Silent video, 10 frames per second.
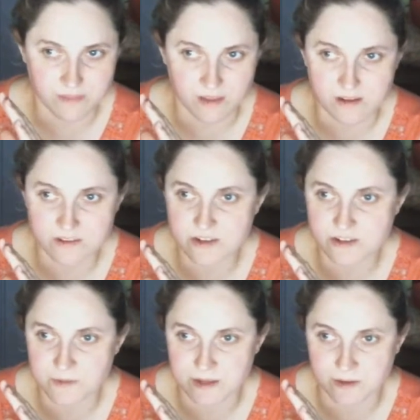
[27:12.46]
And
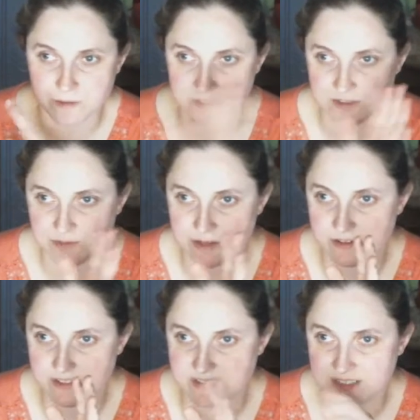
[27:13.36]
there's my Goomies. We
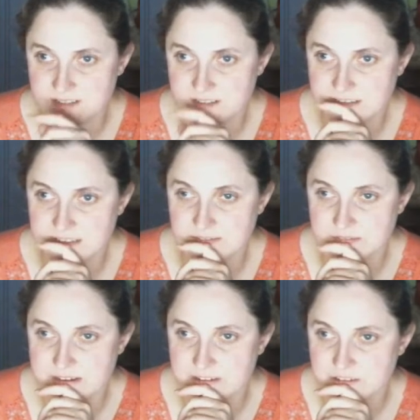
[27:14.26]
already seen
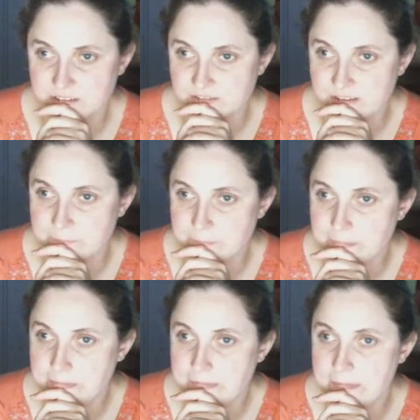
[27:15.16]
renders of them.
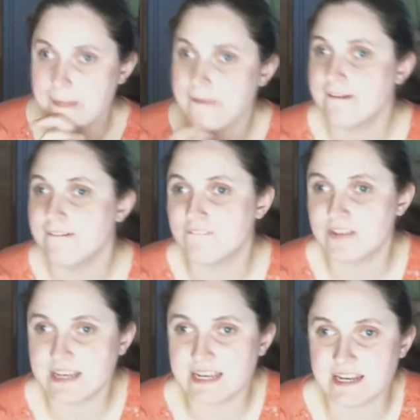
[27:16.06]

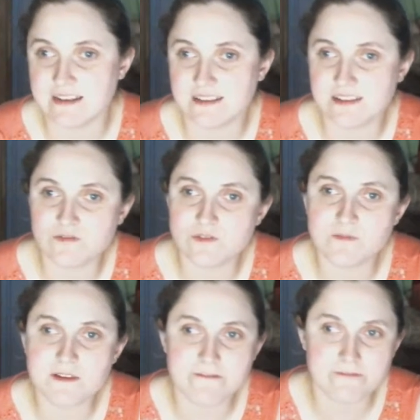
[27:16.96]
Benin. This was
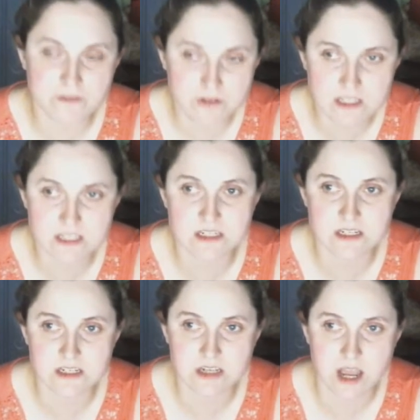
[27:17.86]
my first